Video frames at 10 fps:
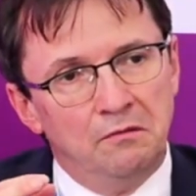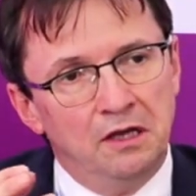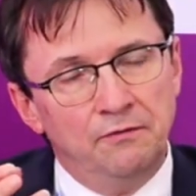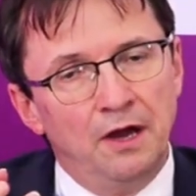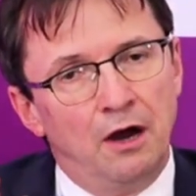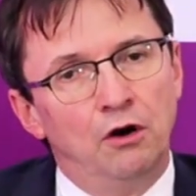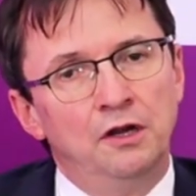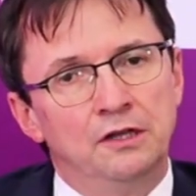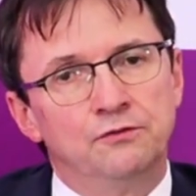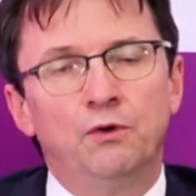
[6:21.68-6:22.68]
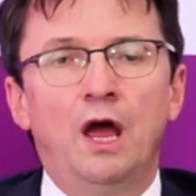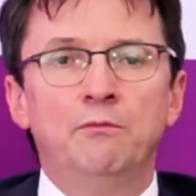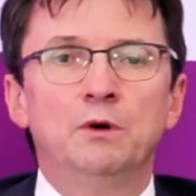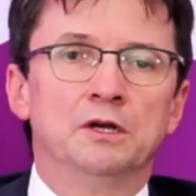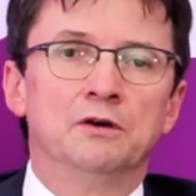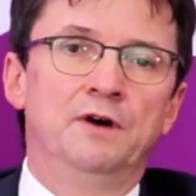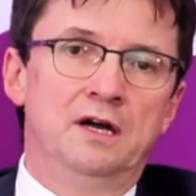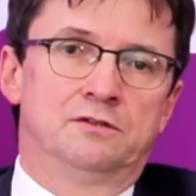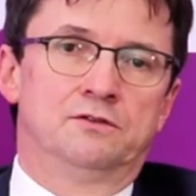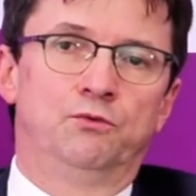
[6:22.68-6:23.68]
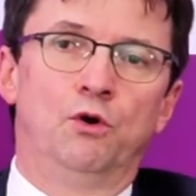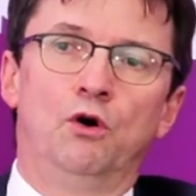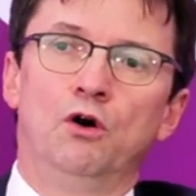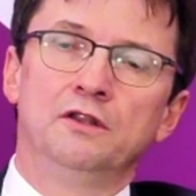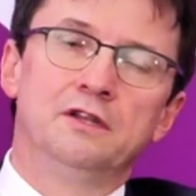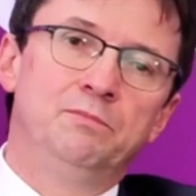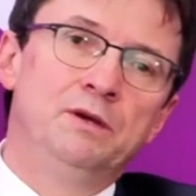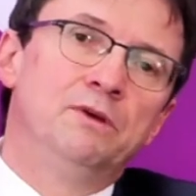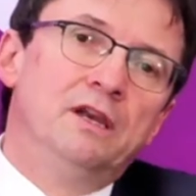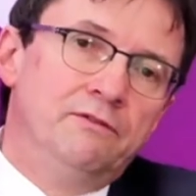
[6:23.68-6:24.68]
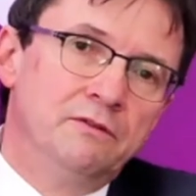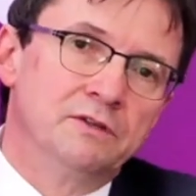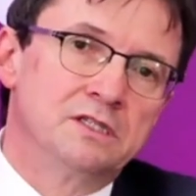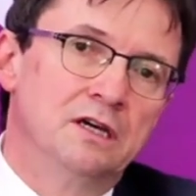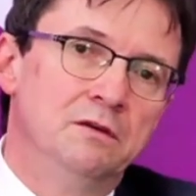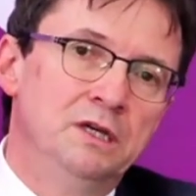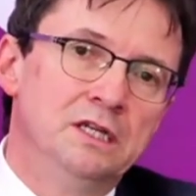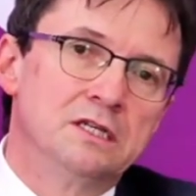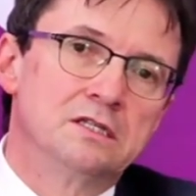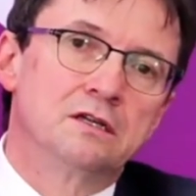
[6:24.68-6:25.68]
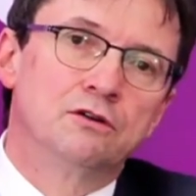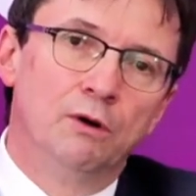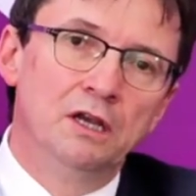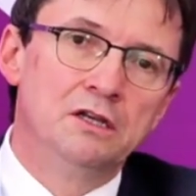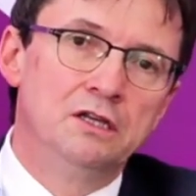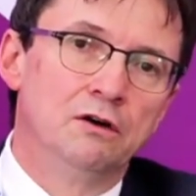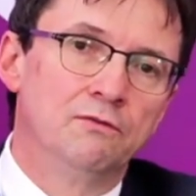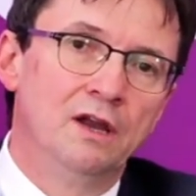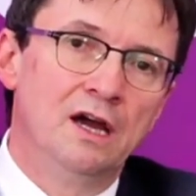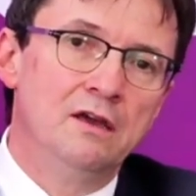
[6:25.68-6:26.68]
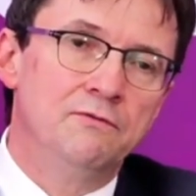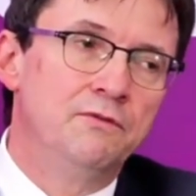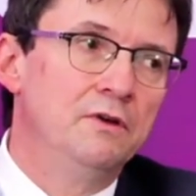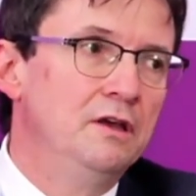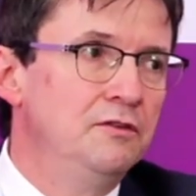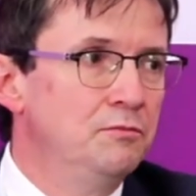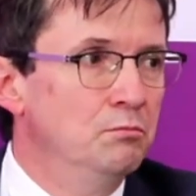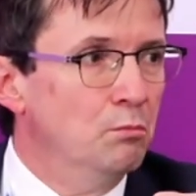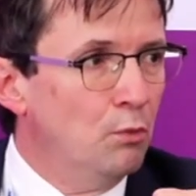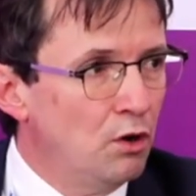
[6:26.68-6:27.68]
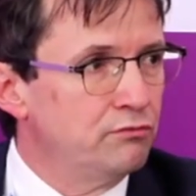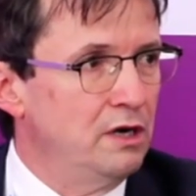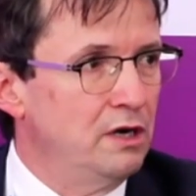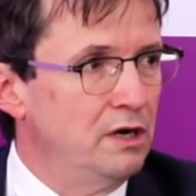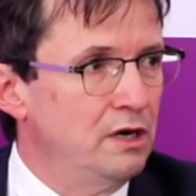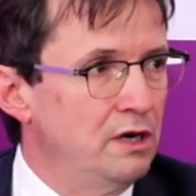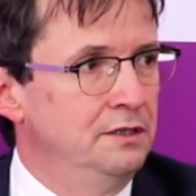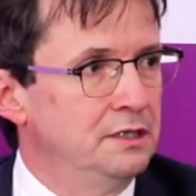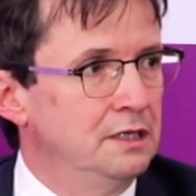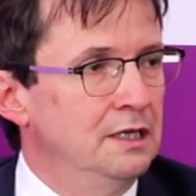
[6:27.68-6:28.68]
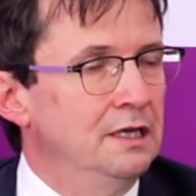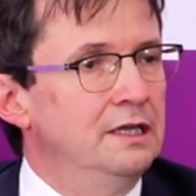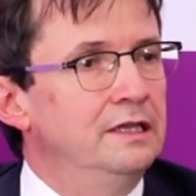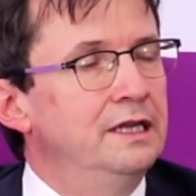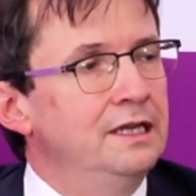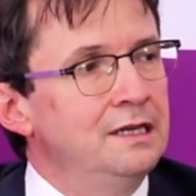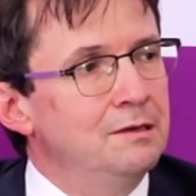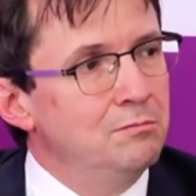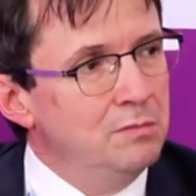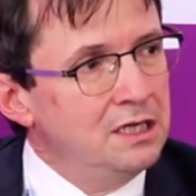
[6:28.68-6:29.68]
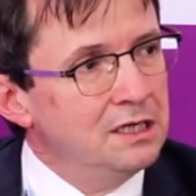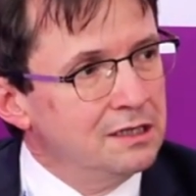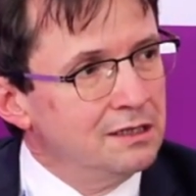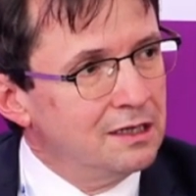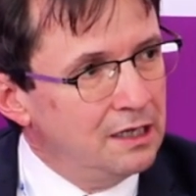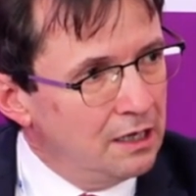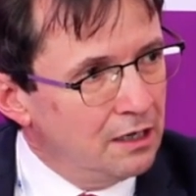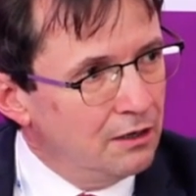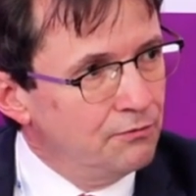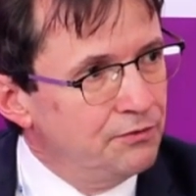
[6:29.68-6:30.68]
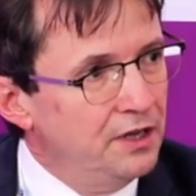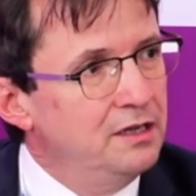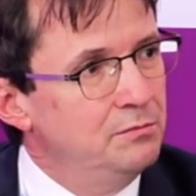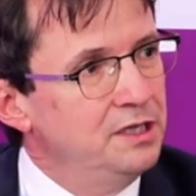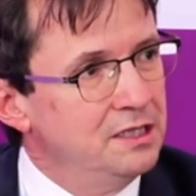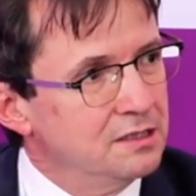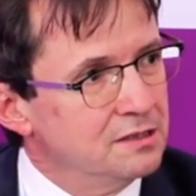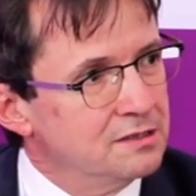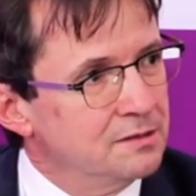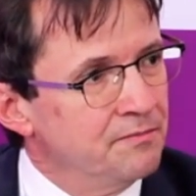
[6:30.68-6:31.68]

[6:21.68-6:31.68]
if we are honest, for every one of us, for all the people living with diabetes, quality of life is more relevant than medical care of diabetes.